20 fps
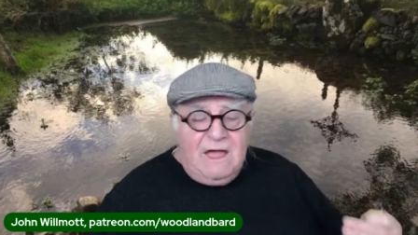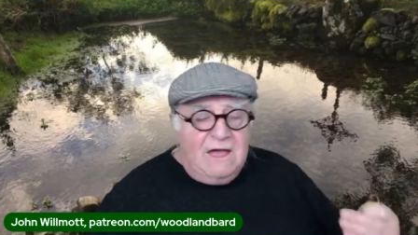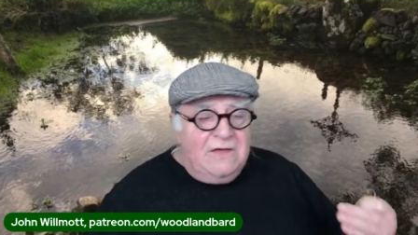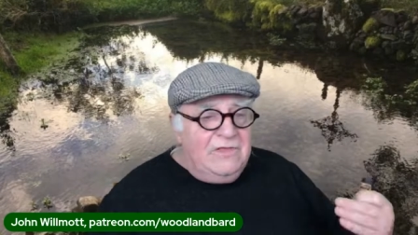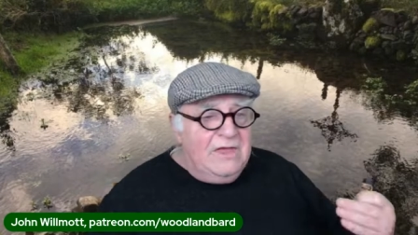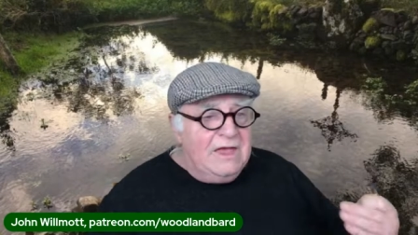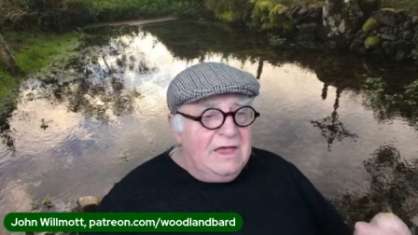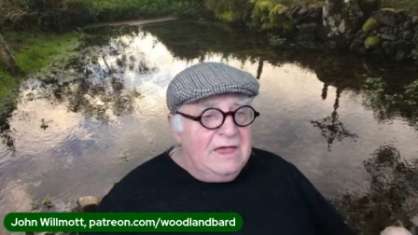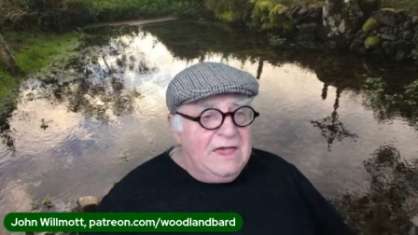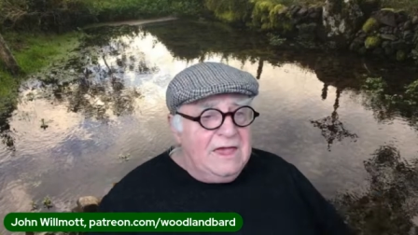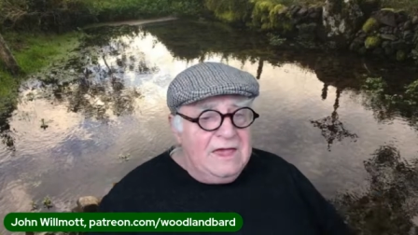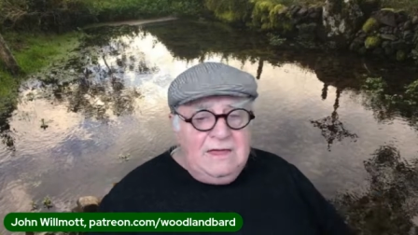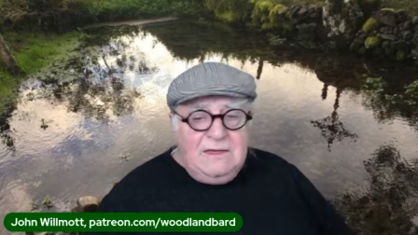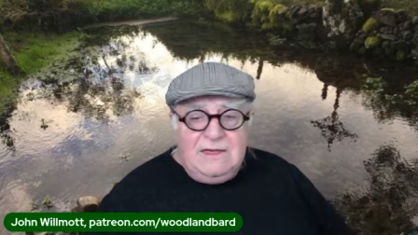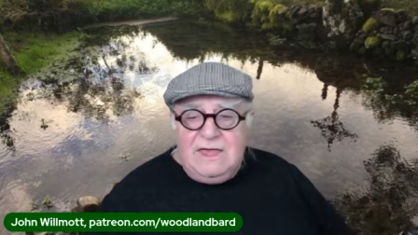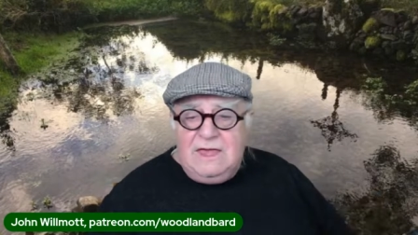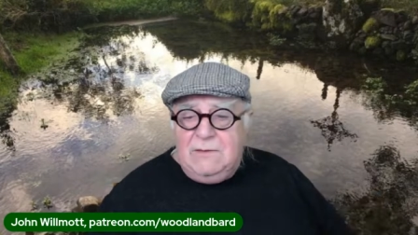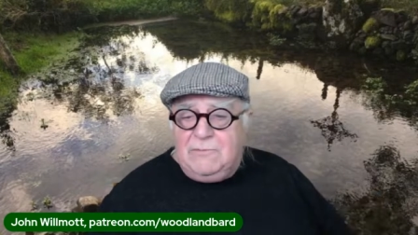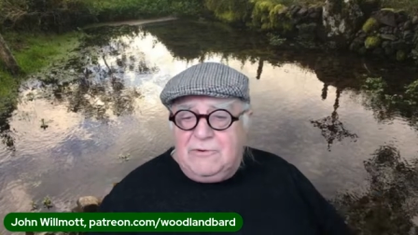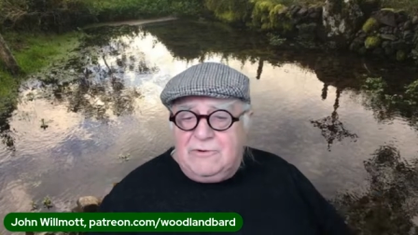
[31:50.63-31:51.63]
And that
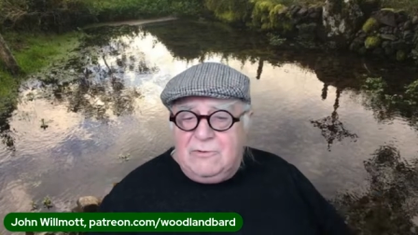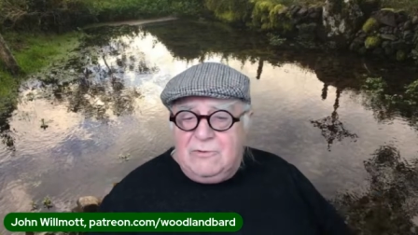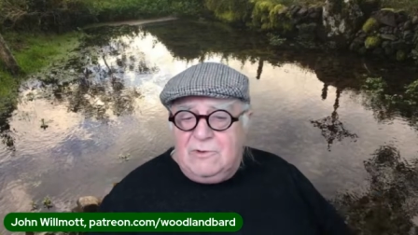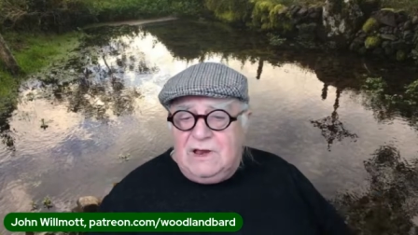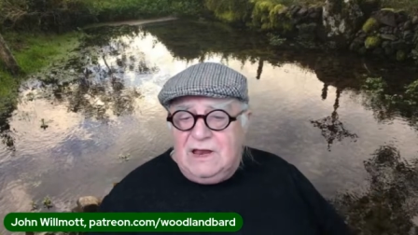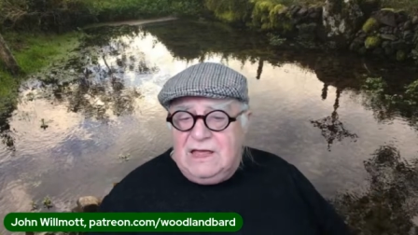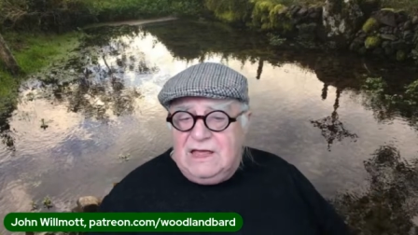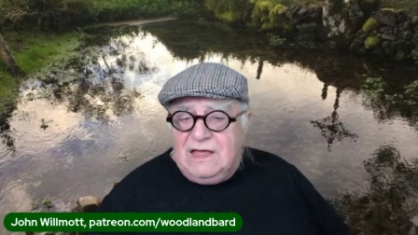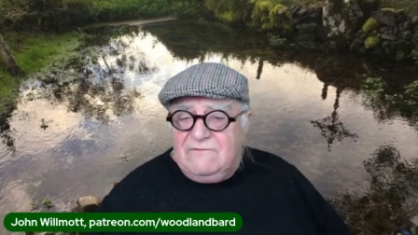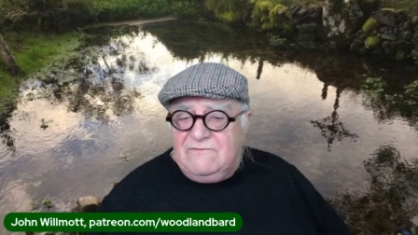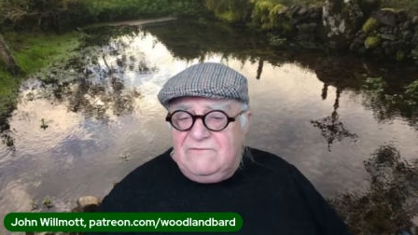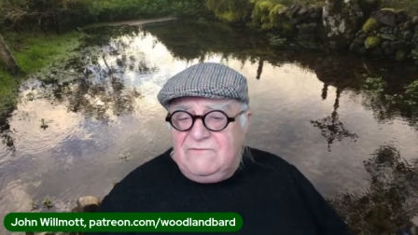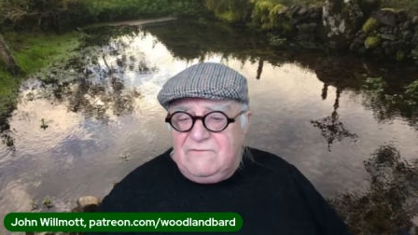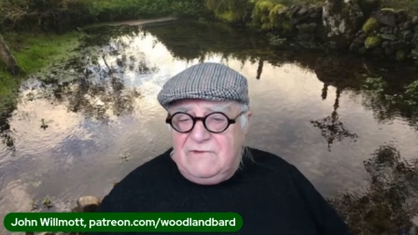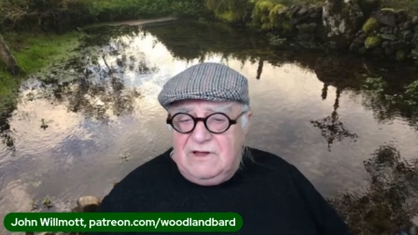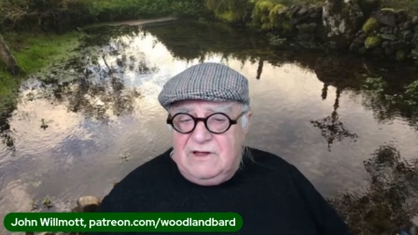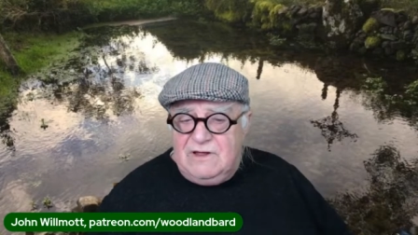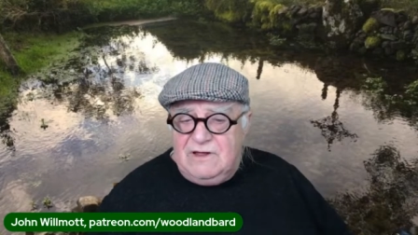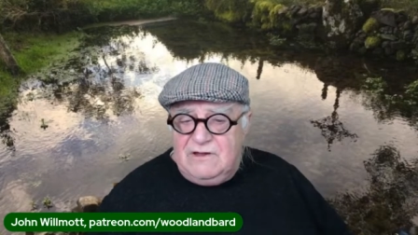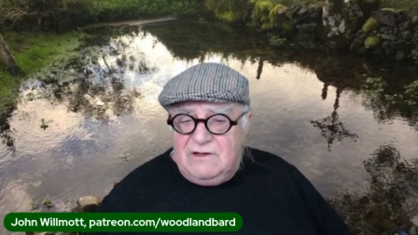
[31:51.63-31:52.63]
gatekeeper will have
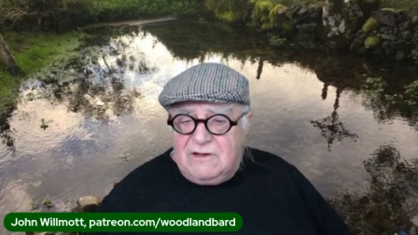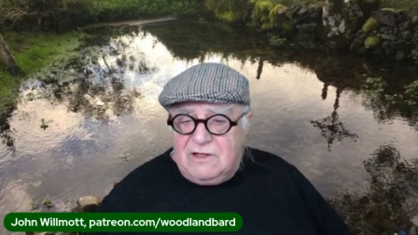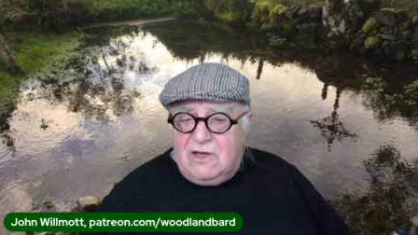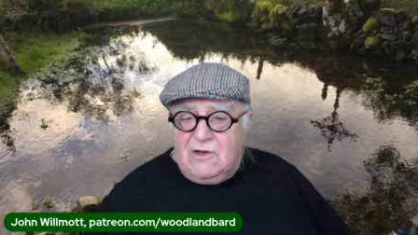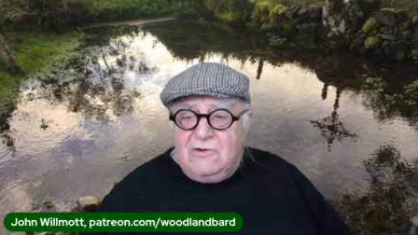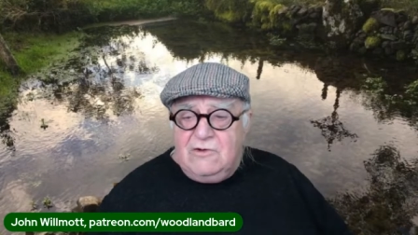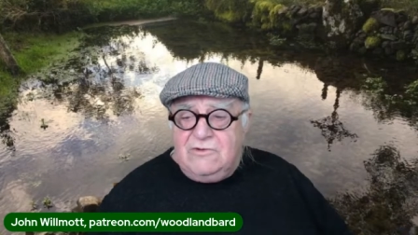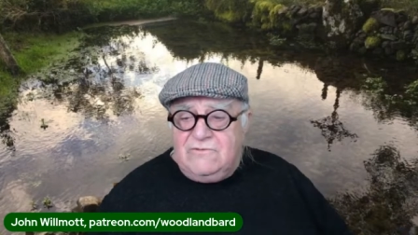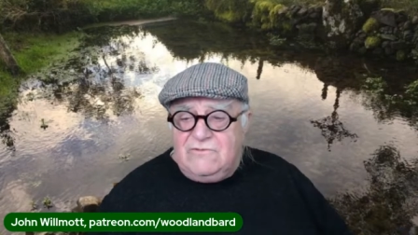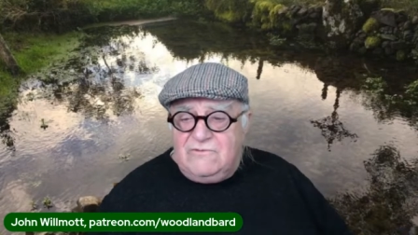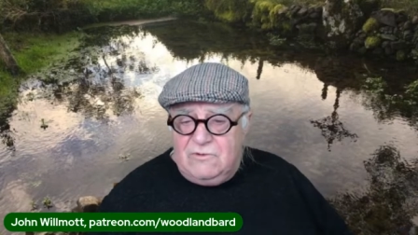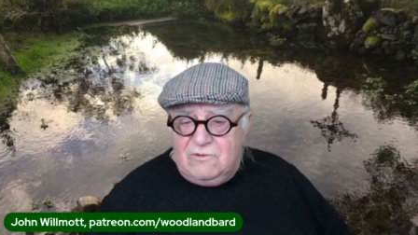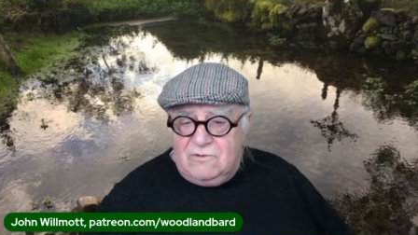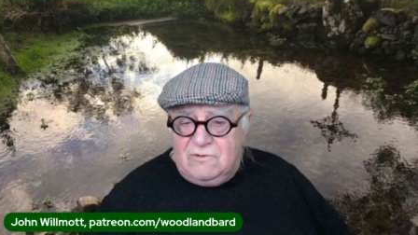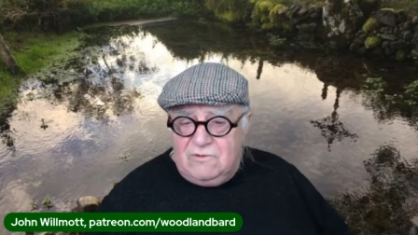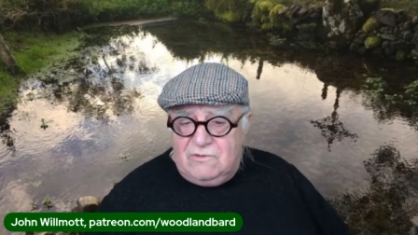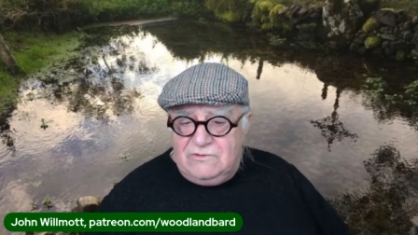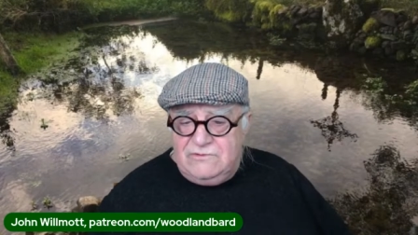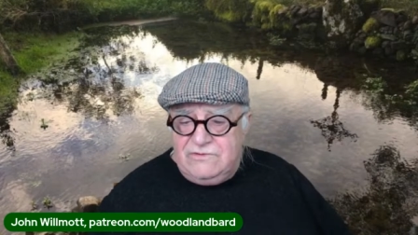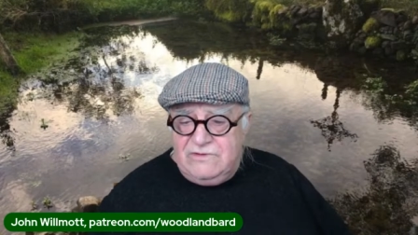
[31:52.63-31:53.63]
a code of
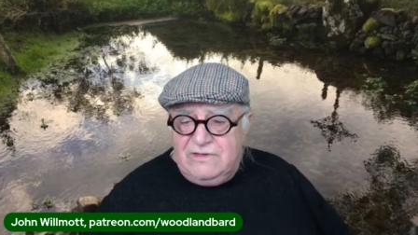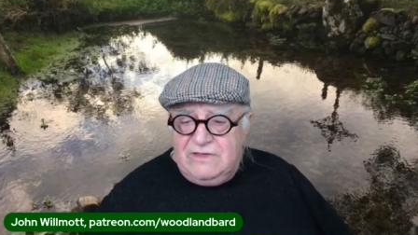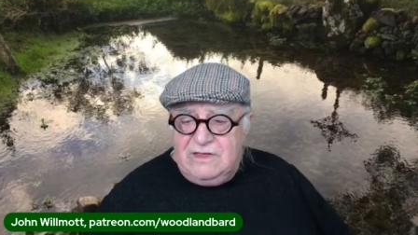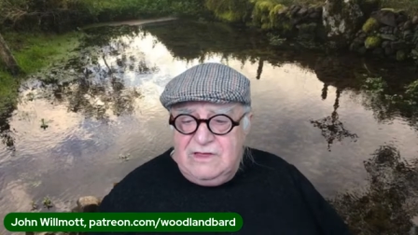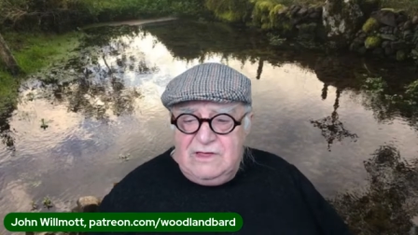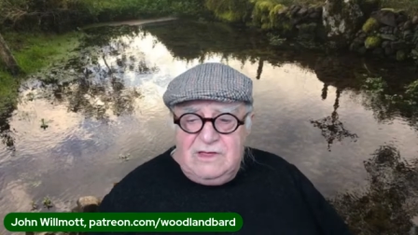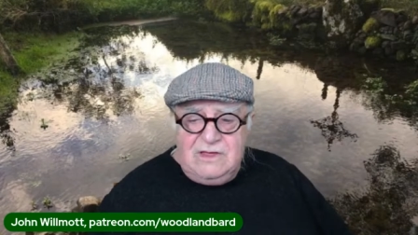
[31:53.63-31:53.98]
rules,